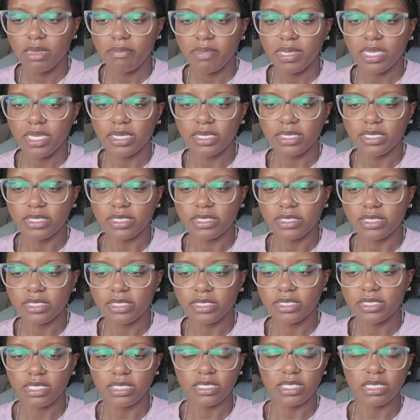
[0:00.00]
Because
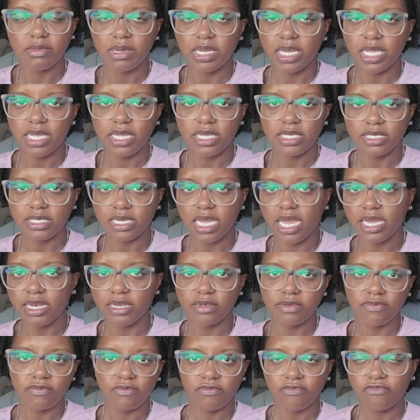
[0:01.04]
since the money is not
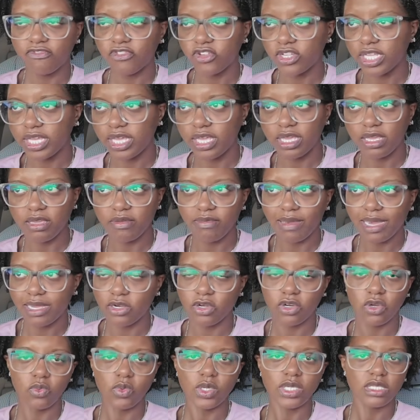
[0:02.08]
fully, I don't
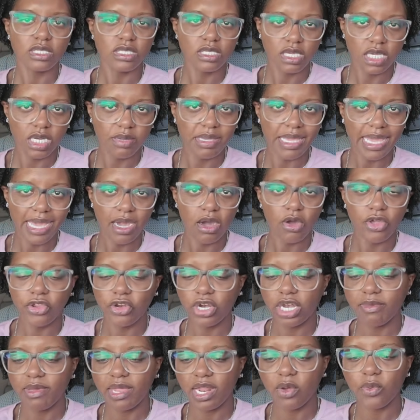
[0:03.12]
know what's going to be out. You
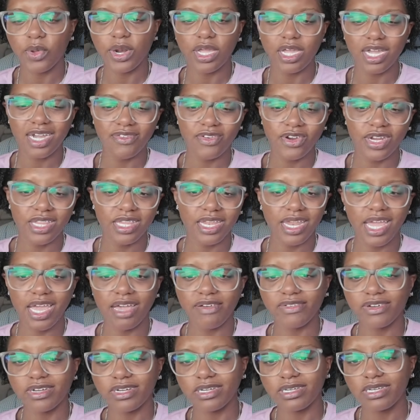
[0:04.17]
know what I mean? I don't want to cover it and then
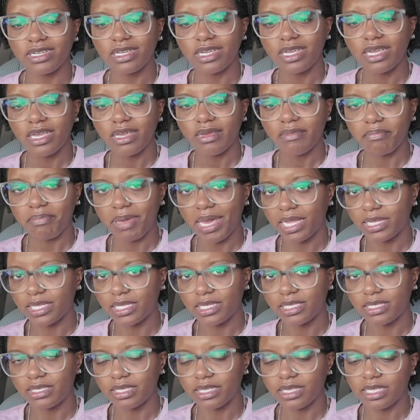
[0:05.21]
have a
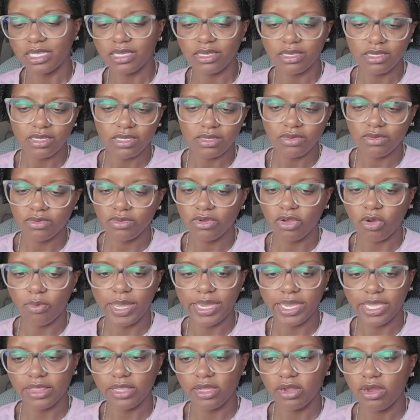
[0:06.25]
balance and then go
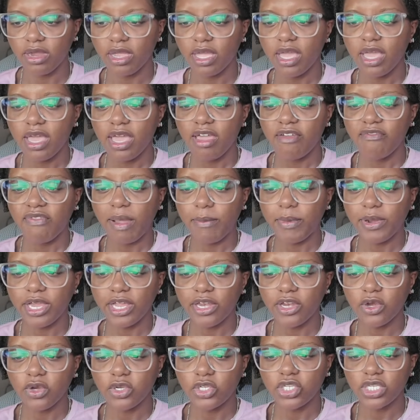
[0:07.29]
back in there. Fabric
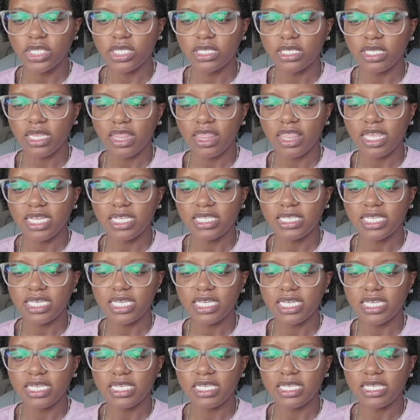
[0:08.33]
and Notions. This
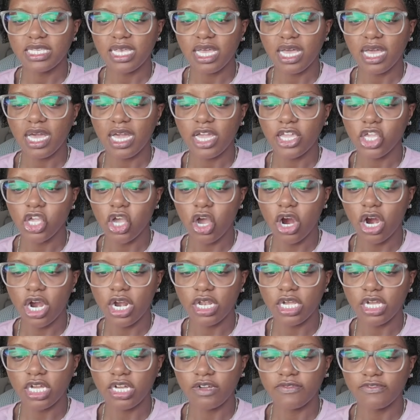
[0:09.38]
is a
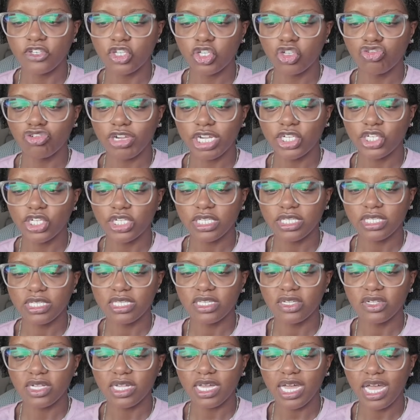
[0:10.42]
yard of stretch
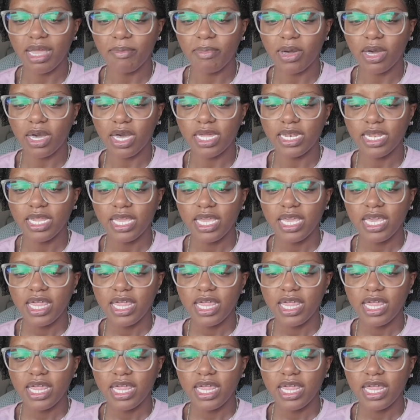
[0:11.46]
silk I bought.